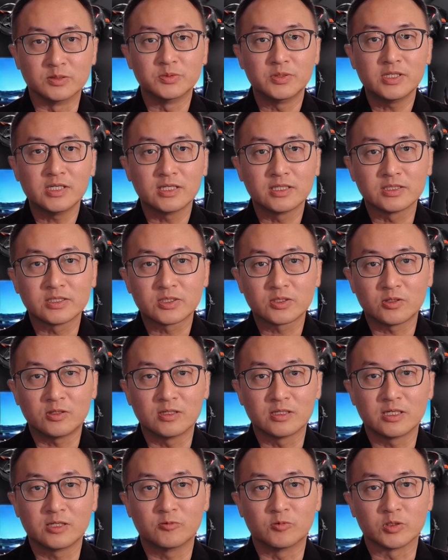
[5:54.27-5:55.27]

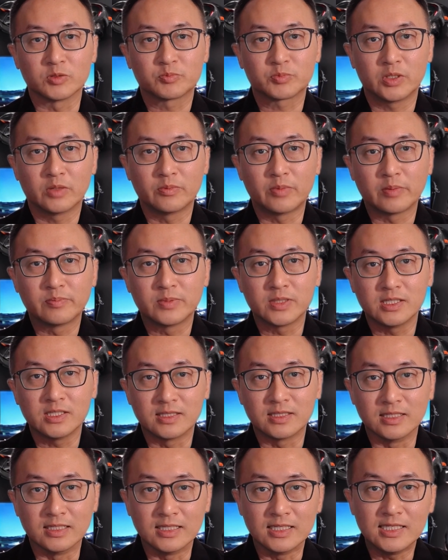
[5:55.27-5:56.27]
reinstalling was probably
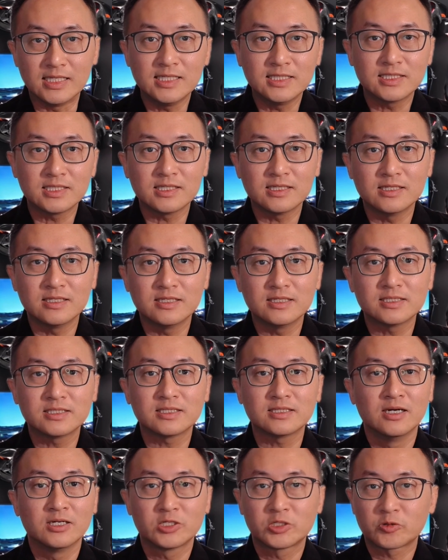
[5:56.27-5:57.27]
the
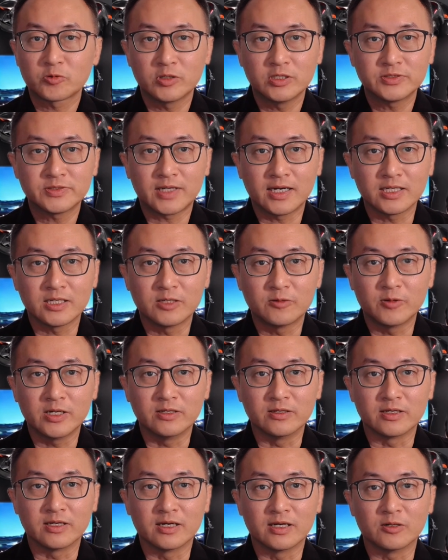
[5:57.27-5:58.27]
easiest, surefire way
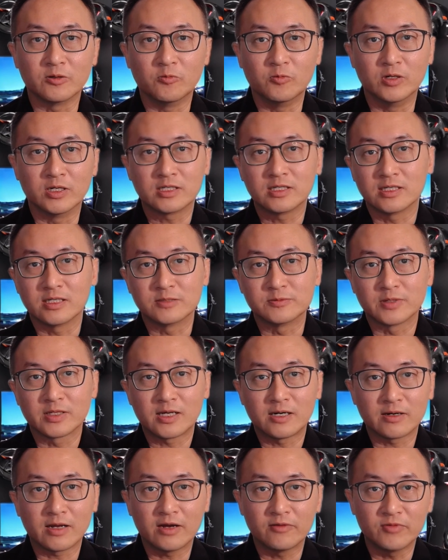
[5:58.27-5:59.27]
to get it working
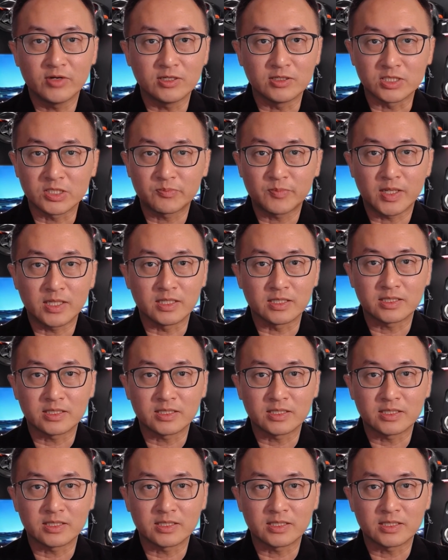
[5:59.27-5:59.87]
without having to spend a